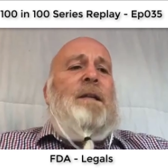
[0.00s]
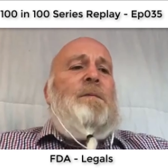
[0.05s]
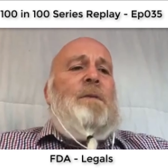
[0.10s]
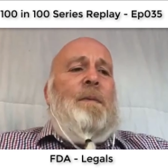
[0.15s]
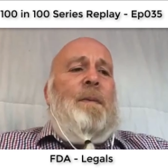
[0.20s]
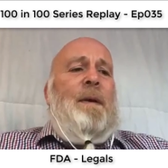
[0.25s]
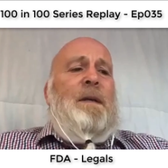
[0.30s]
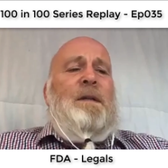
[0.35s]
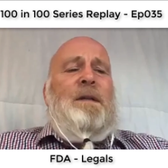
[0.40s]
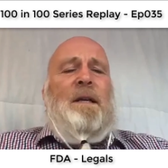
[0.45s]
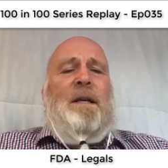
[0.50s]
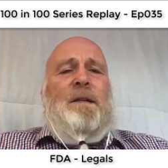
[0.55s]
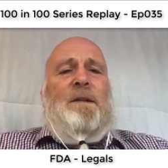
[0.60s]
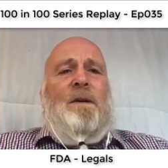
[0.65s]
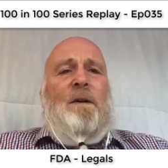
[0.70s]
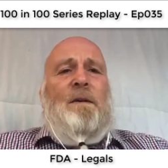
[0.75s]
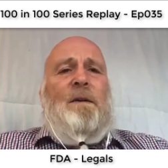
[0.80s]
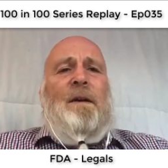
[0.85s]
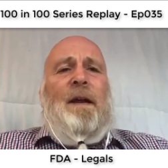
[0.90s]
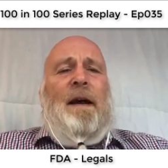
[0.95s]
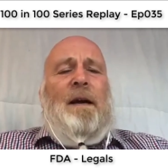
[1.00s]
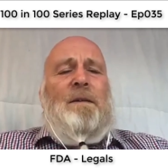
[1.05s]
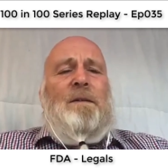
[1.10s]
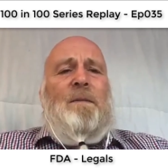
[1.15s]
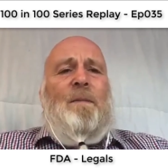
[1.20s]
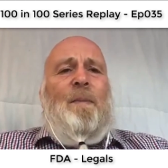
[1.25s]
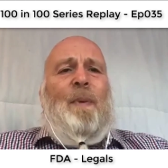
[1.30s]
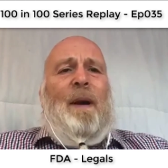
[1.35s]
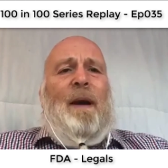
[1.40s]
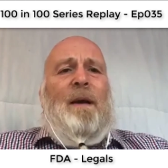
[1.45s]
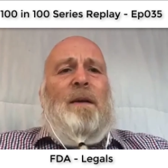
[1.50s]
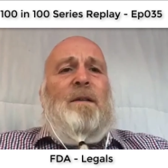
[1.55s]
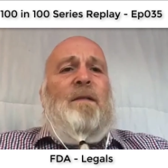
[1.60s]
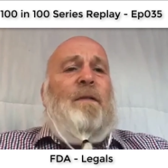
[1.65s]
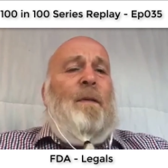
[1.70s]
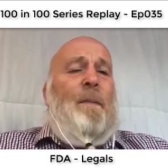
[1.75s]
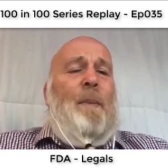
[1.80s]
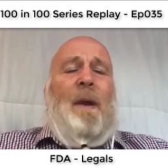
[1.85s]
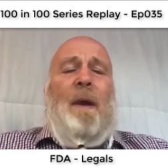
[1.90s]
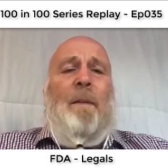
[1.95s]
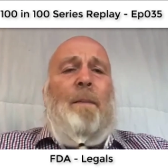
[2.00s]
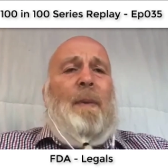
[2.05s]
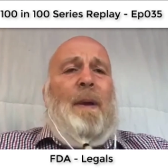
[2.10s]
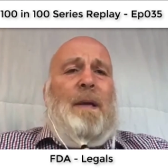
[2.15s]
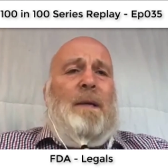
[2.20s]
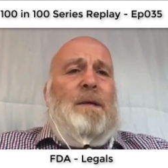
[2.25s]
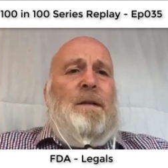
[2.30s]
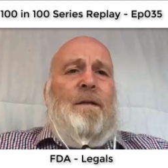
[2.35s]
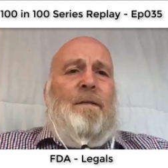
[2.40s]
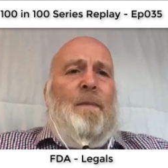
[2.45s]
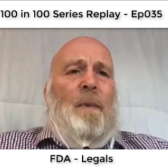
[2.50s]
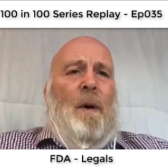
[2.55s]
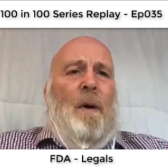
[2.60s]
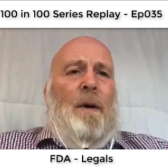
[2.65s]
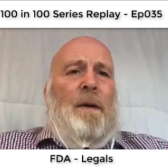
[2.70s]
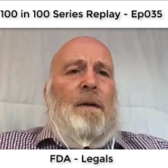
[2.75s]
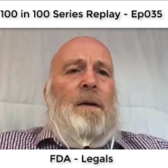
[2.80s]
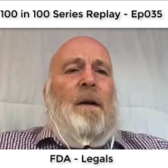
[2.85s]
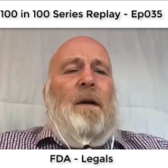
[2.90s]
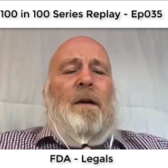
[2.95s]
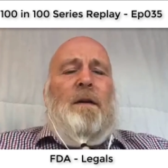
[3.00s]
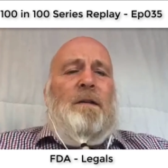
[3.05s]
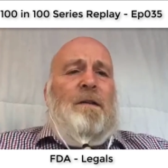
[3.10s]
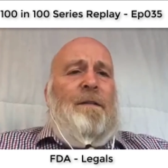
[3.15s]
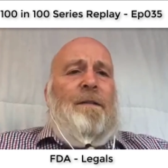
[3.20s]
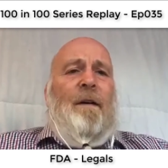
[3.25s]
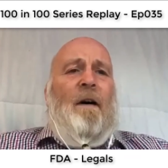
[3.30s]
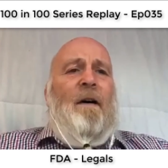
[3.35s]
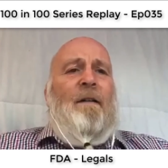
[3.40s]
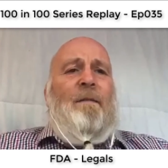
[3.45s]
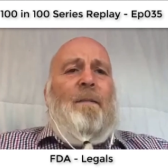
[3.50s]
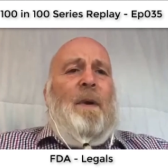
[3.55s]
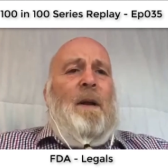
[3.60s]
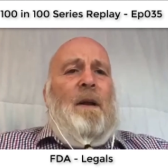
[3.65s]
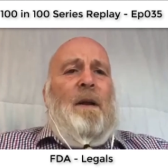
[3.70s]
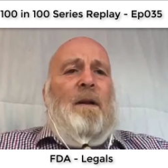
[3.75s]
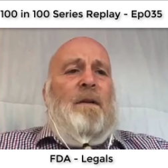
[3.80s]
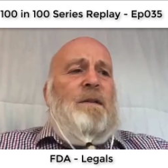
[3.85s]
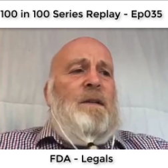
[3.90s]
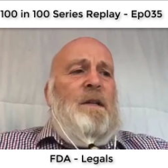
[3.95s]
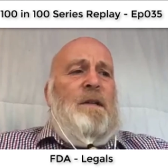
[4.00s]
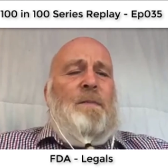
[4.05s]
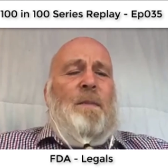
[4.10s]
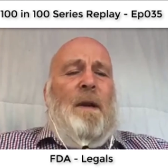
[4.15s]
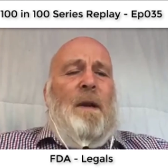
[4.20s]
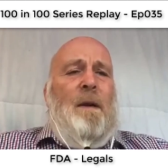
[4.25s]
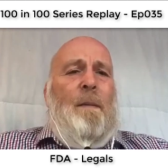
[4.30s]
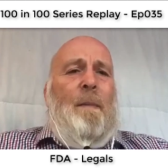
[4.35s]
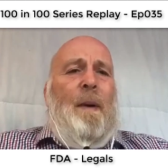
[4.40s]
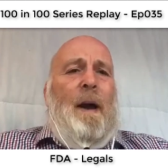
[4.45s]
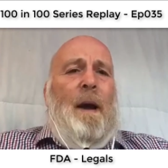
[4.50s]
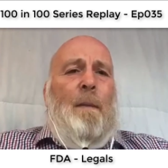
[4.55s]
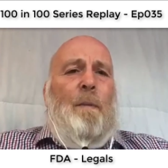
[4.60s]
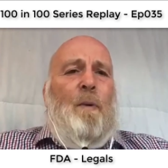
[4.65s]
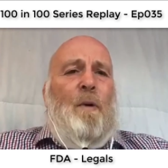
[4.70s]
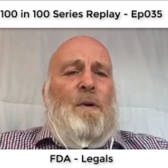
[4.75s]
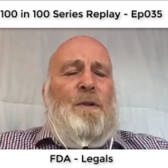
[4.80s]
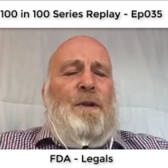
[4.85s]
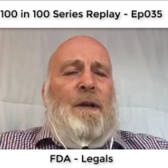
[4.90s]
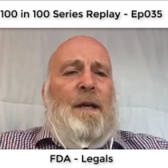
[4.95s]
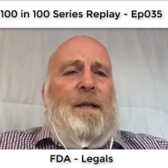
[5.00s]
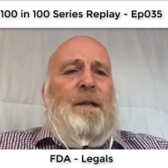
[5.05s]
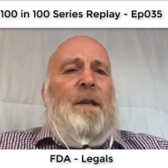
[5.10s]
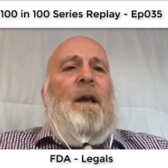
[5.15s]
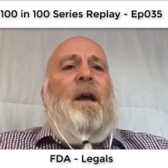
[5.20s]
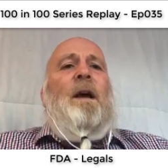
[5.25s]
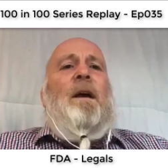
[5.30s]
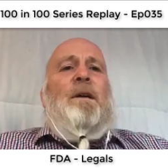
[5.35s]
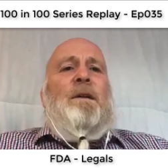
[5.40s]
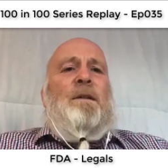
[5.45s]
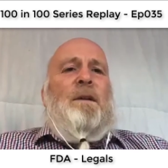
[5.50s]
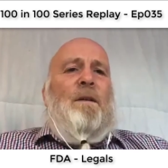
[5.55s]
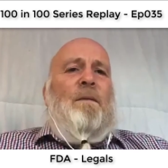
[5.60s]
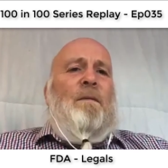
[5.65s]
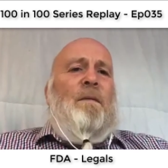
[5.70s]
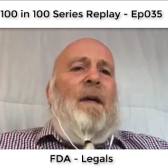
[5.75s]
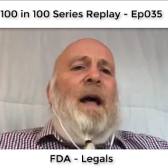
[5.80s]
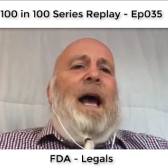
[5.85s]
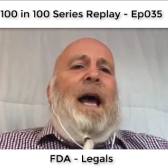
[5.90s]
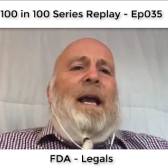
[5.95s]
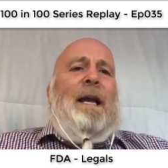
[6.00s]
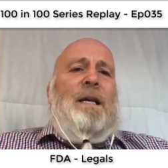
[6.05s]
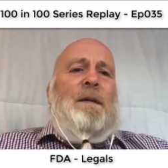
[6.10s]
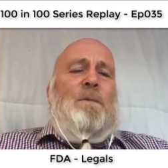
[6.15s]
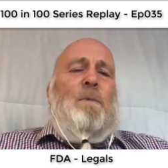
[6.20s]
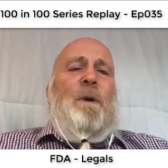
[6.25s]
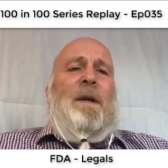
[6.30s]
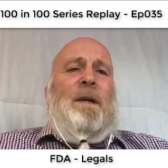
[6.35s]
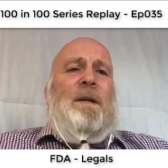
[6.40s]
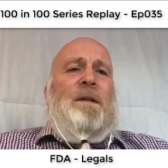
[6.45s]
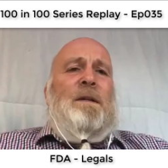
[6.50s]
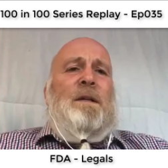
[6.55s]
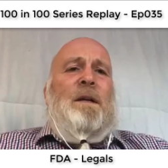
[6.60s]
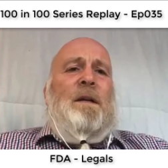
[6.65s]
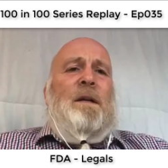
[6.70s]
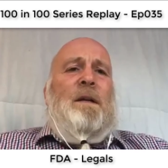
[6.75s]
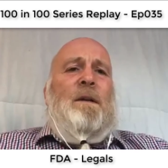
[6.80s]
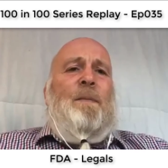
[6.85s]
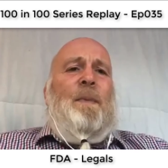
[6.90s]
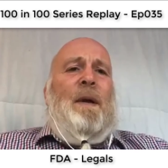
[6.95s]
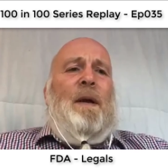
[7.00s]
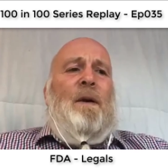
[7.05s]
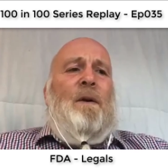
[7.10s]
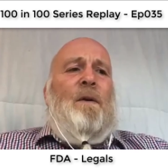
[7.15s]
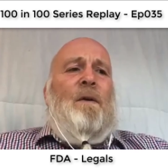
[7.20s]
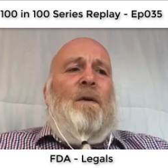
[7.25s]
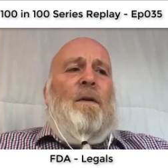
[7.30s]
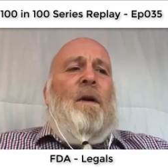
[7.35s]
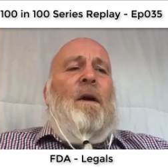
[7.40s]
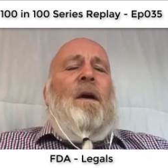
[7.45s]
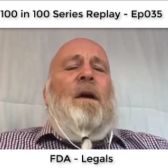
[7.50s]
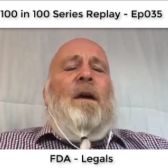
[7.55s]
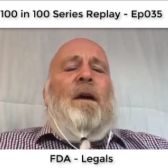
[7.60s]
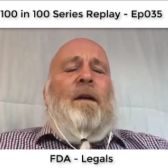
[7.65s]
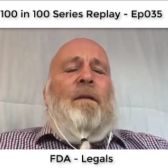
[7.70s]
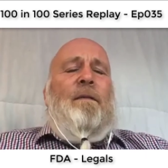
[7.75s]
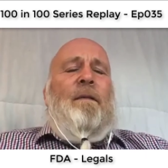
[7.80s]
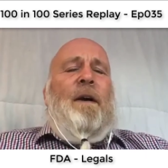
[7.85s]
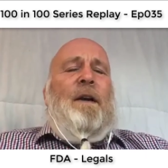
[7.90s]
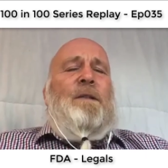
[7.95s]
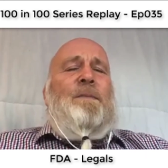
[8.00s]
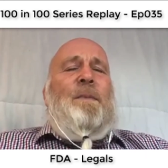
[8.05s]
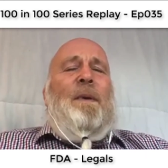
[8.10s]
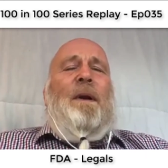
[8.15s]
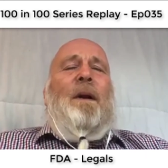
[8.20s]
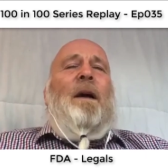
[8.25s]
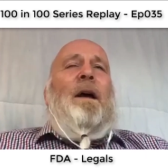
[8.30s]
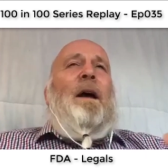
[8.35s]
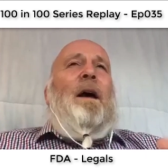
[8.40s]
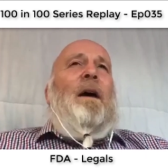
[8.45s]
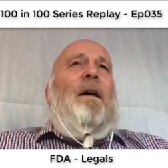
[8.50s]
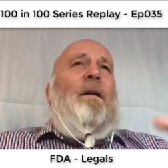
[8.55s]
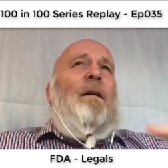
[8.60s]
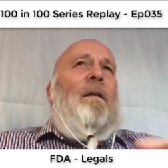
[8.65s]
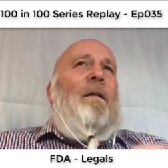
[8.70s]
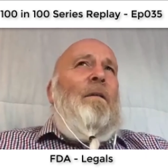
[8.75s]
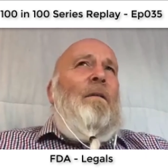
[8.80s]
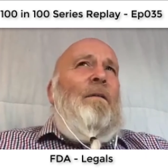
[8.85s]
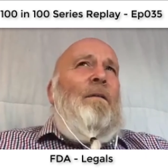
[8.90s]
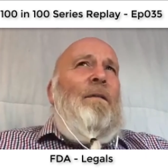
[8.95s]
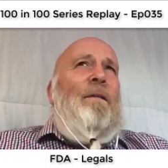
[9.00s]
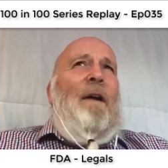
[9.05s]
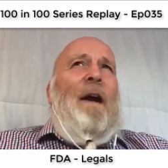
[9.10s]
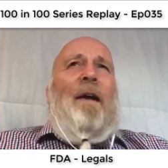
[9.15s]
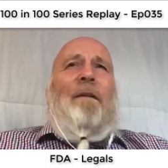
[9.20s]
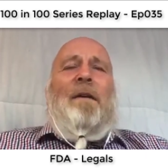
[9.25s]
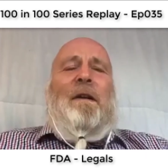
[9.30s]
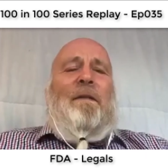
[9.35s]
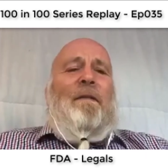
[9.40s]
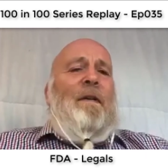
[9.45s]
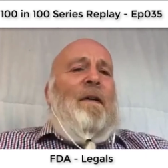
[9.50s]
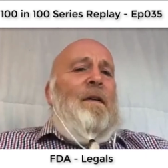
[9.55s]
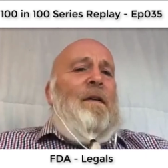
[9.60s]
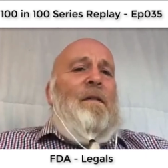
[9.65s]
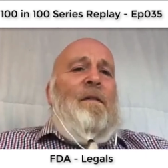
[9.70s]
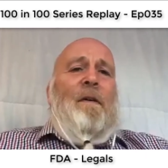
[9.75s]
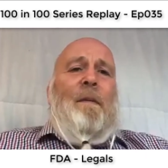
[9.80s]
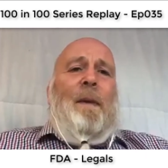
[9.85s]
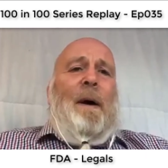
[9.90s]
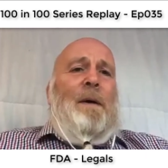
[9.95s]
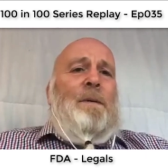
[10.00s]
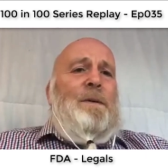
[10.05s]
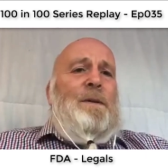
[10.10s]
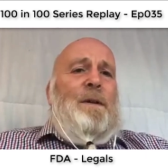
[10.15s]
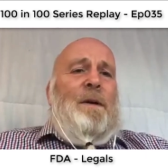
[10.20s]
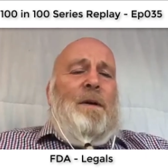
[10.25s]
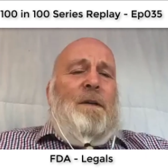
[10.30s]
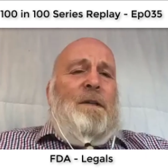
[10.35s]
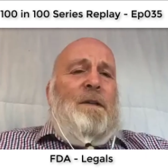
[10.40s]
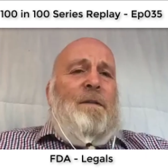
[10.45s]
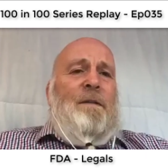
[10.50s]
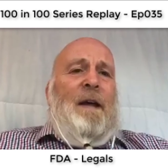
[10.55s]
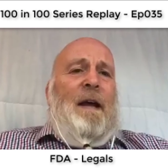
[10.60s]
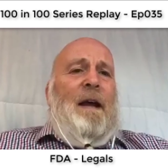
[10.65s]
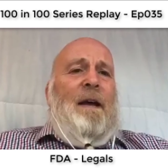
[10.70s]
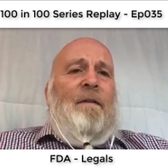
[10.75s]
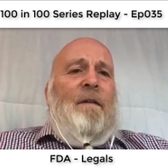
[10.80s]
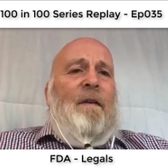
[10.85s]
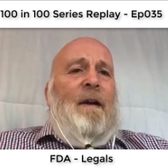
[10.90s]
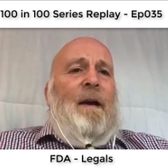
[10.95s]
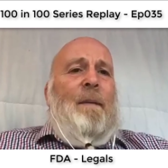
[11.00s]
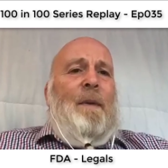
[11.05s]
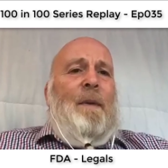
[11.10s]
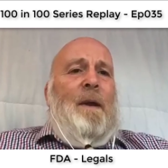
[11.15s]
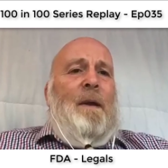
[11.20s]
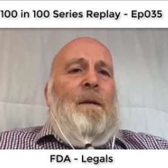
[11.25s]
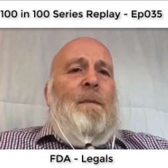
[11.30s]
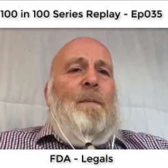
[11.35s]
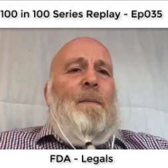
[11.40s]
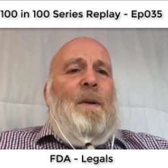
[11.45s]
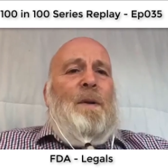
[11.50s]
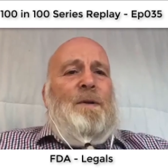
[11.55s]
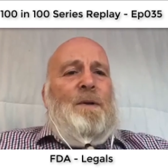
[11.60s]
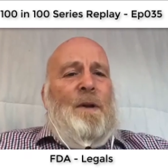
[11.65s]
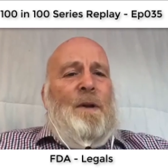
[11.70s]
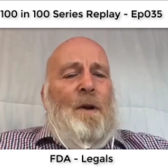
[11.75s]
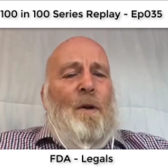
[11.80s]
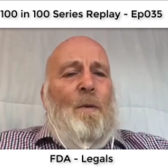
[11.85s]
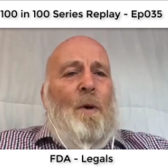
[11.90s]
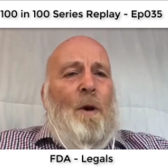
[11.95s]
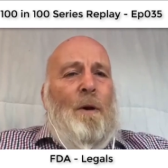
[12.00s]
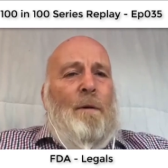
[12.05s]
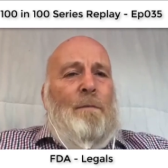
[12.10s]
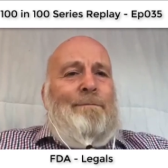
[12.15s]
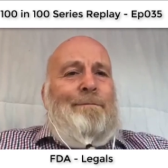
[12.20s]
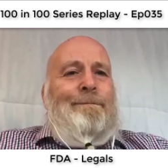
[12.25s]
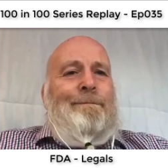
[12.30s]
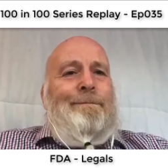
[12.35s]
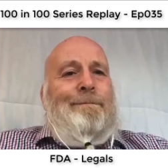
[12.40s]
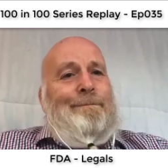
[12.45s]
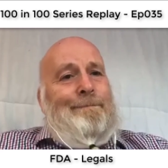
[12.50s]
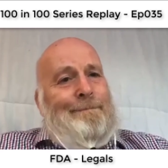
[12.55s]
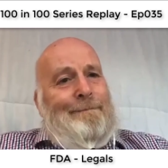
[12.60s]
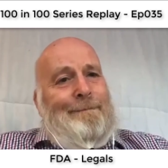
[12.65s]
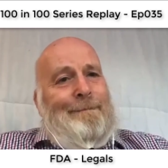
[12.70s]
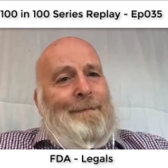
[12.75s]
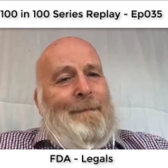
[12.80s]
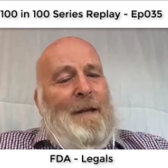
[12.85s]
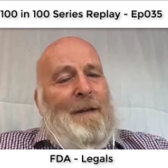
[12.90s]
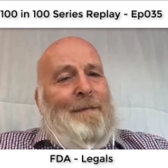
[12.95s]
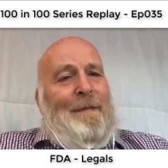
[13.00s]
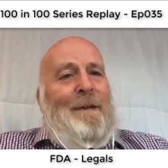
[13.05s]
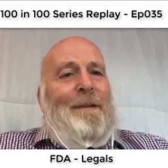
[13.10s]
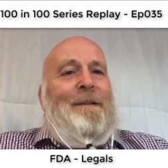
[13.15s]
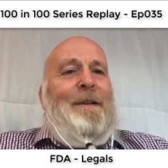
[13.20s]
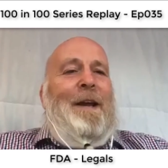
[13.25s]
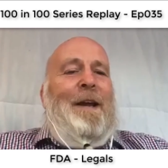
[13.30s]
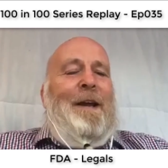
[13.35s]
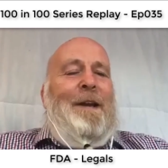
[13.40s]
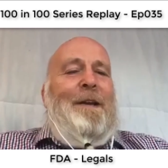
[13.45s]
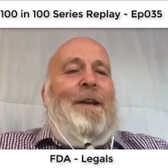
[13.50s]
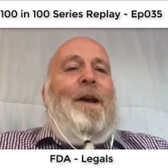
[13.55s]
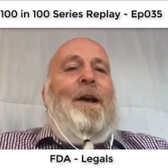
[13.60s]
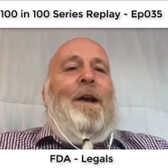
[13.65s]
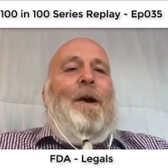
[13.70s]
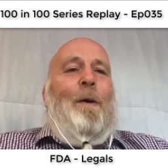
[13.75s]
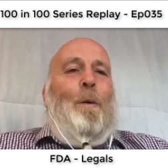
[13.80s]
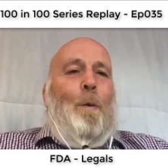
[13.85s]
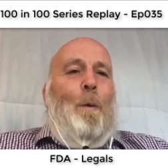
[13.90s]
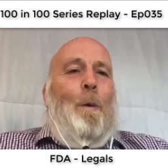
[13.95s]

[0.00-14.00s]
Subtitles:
case, we spent £6,000 for pure peace of mind. It's a £6 million project, so that is, we consider to be a good investment. Very, very remote chance of that ever happening, but you know what, if it did,